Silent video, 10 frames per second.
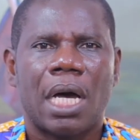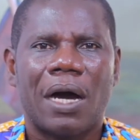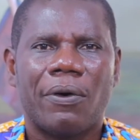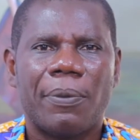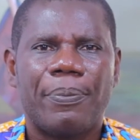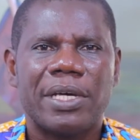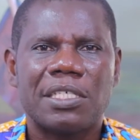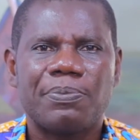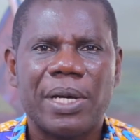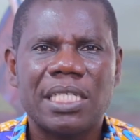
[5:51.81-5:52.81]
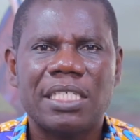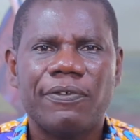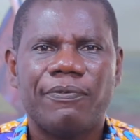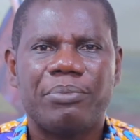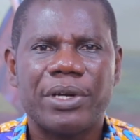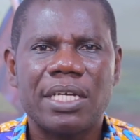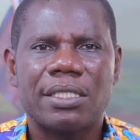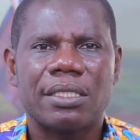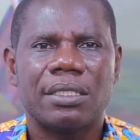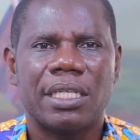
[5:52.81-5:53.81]
Our perspective
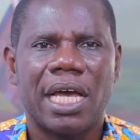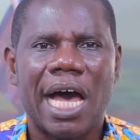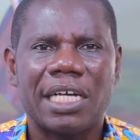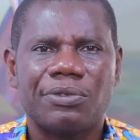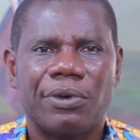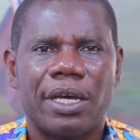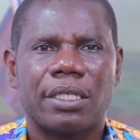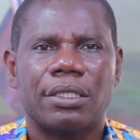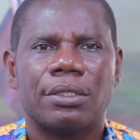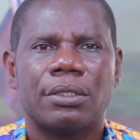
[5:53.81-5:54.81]
brings the artwork